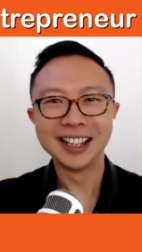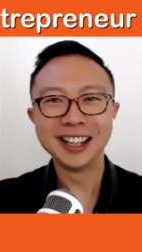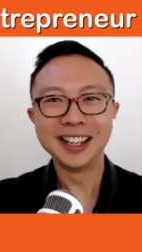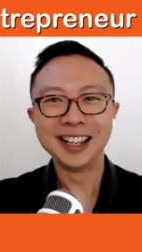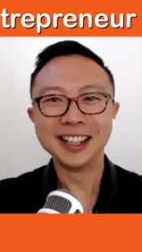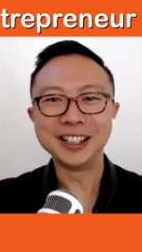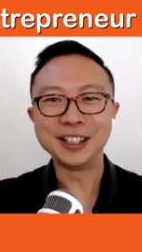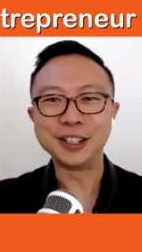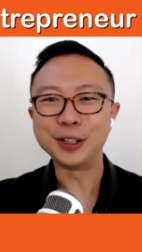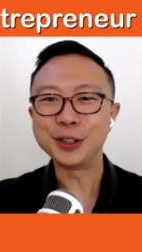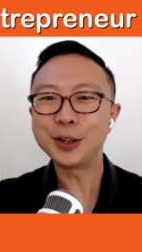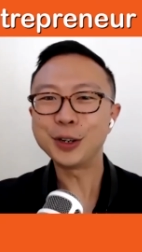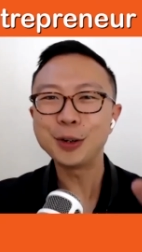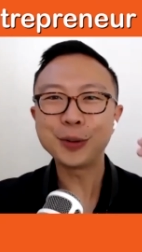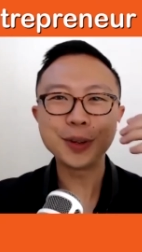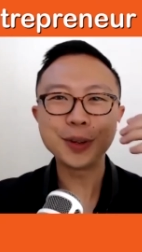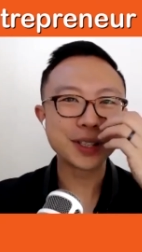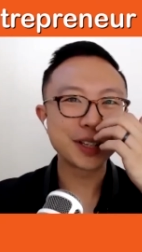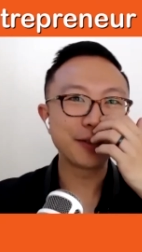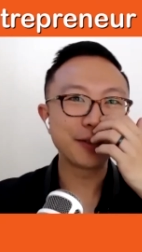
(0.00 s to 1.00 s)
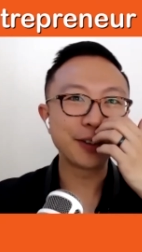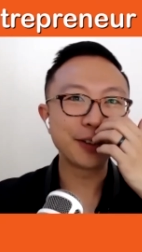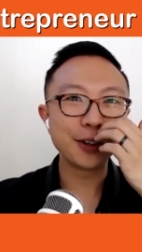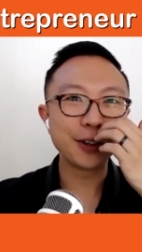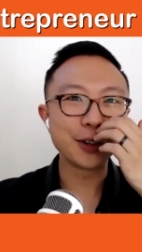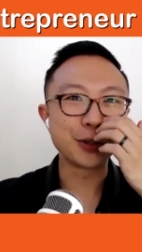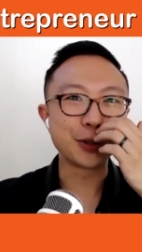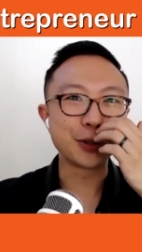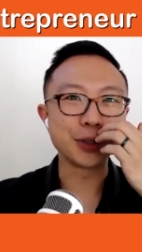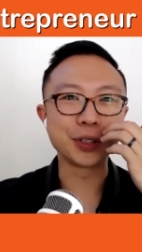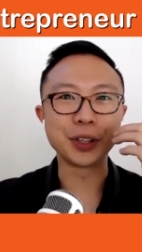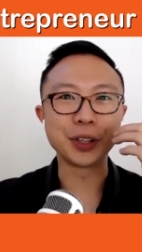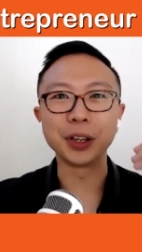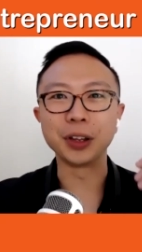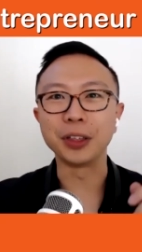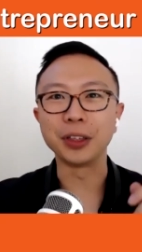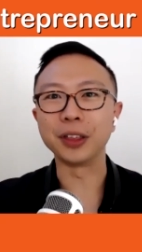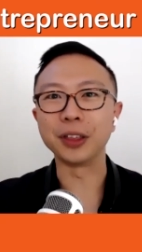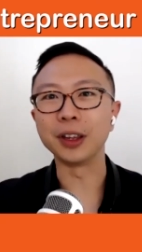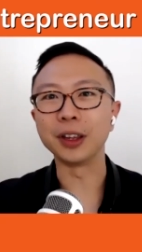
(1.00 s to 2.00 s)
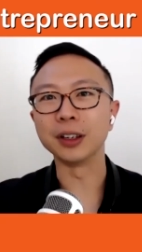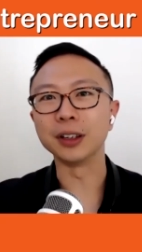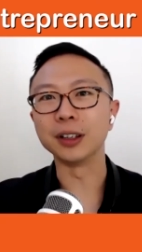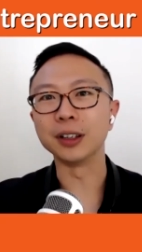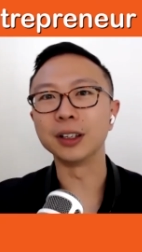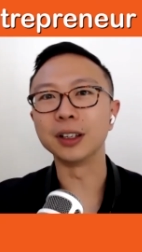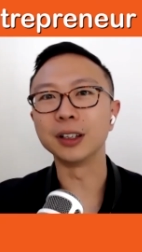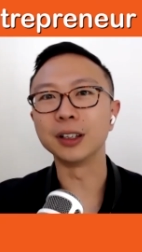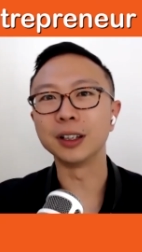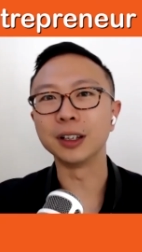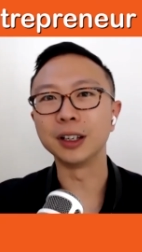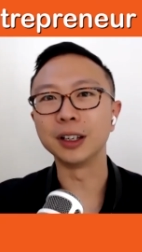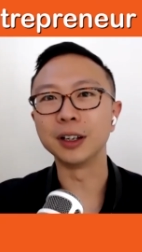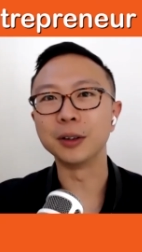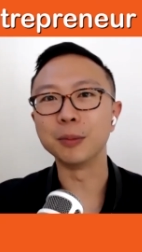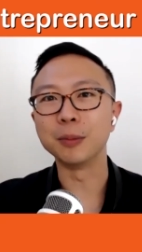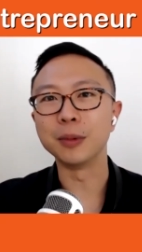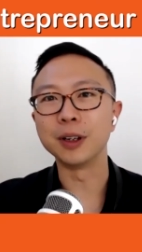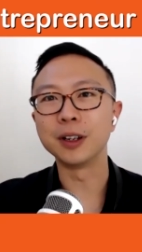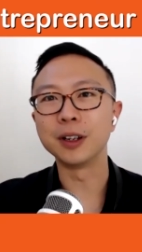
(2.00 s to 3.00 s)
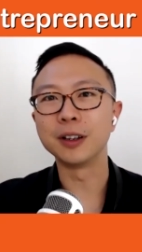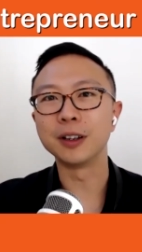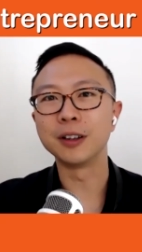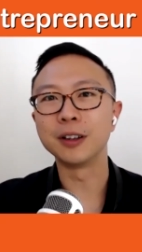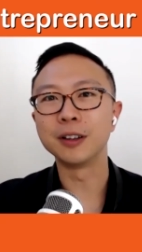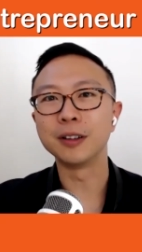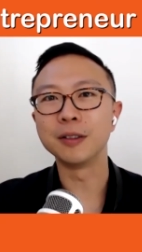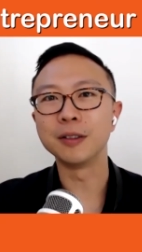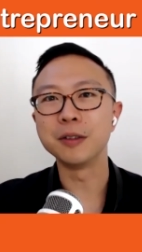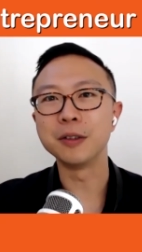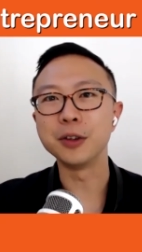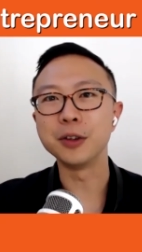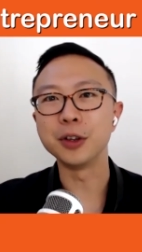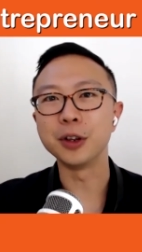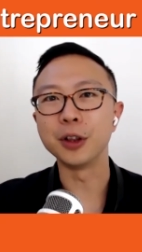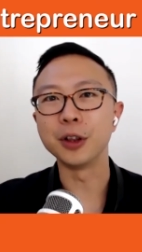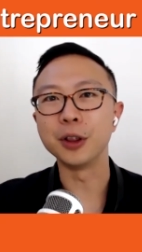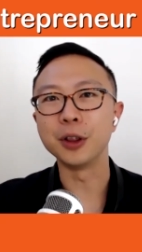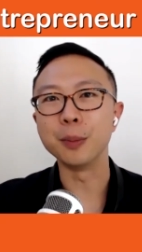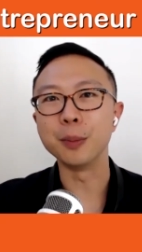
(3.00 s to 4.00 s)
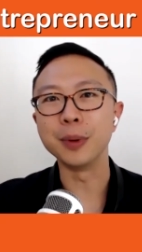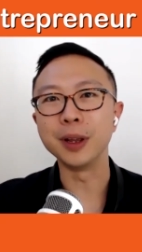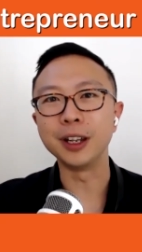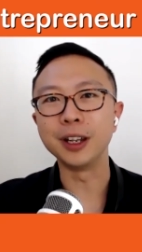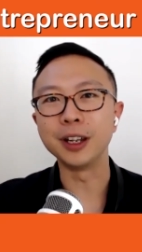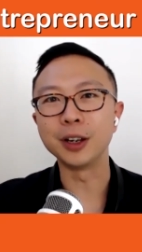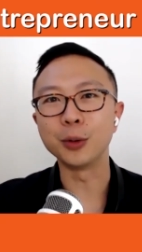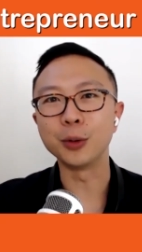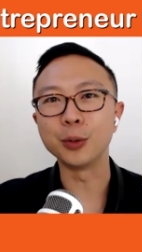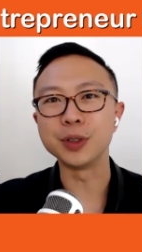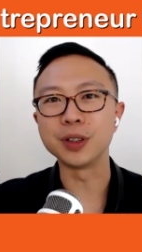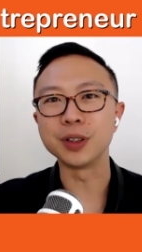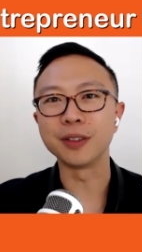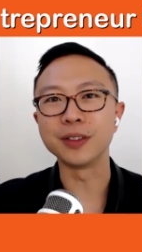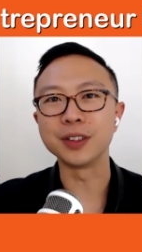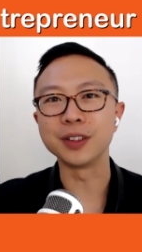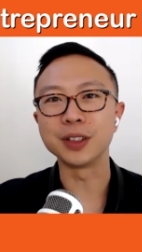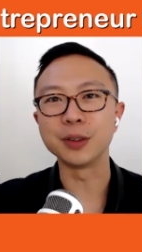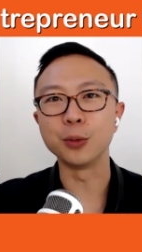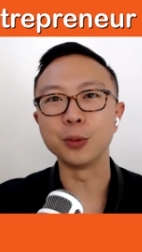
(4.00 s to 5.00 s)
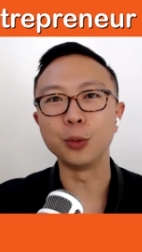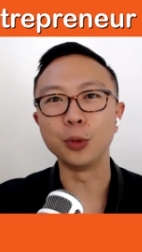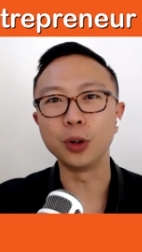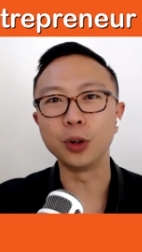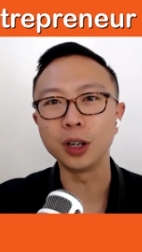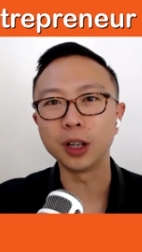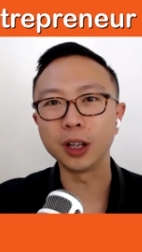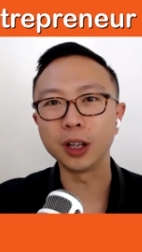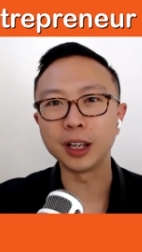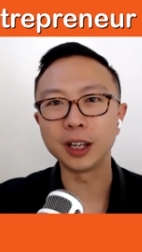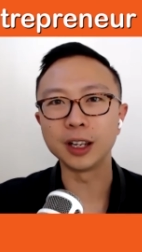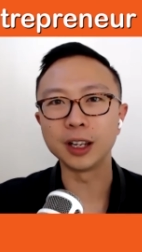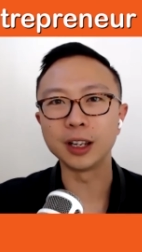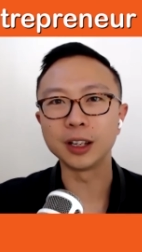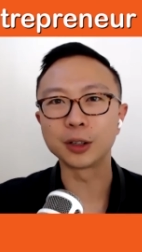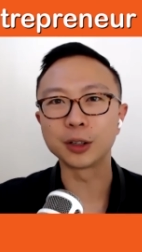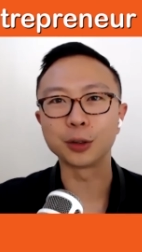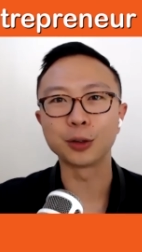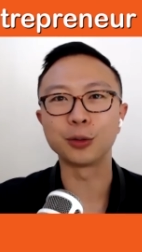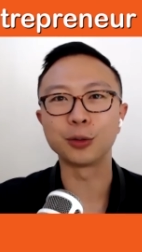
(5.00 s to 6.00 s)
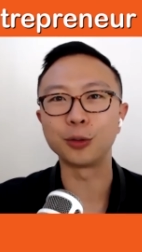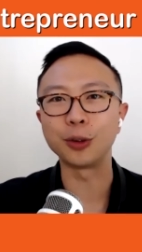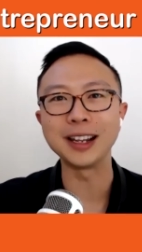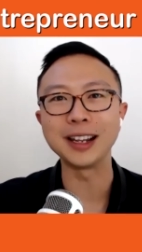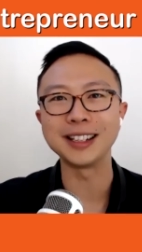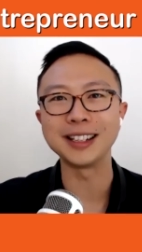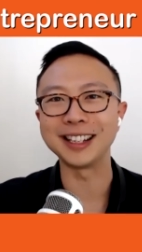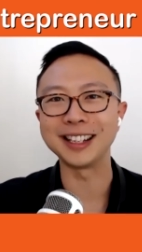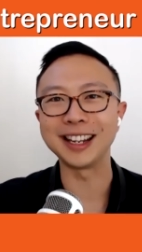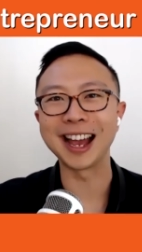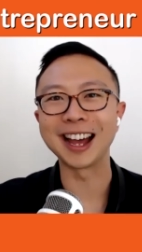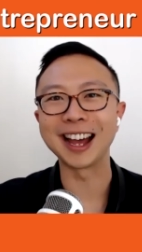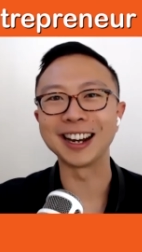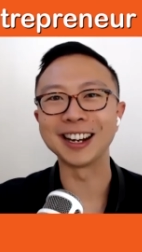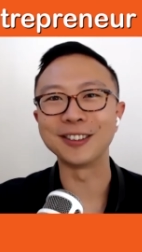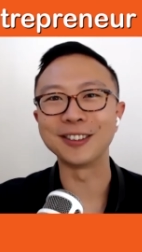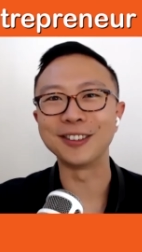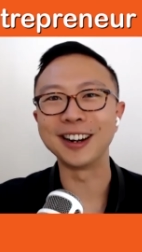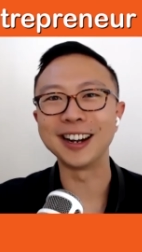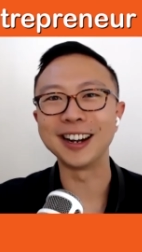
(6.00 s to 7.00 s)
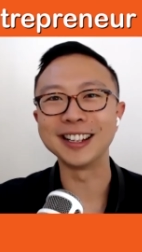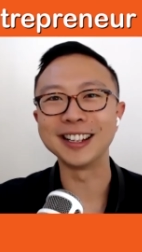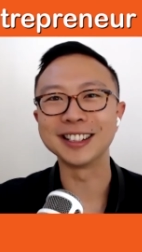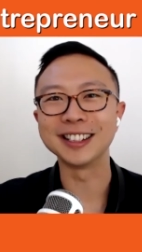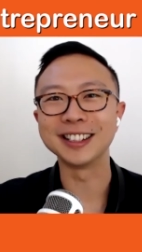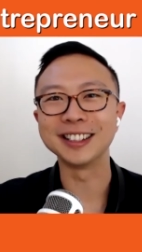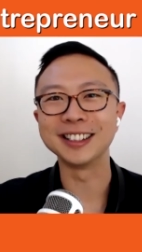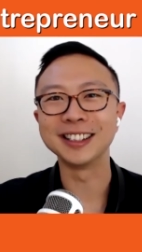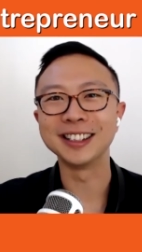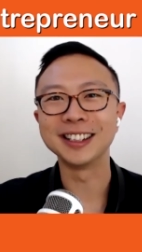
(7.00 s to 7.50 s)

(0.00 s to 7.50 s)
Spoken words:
It's a very interesting thing. The media was obviously really crazy at it, right? And